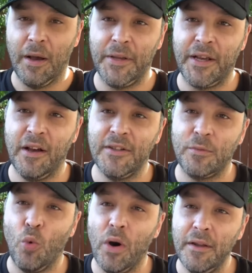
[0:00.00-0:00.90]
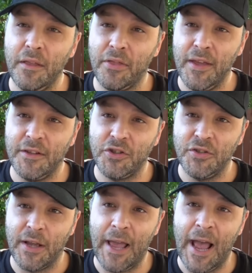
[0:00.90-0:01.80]
because one of the
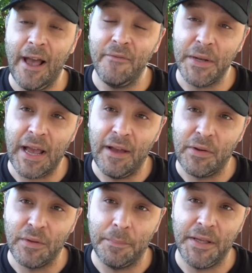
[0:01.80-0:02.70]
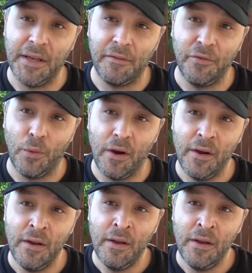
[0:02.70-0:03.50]
issues I have been having with the PS4,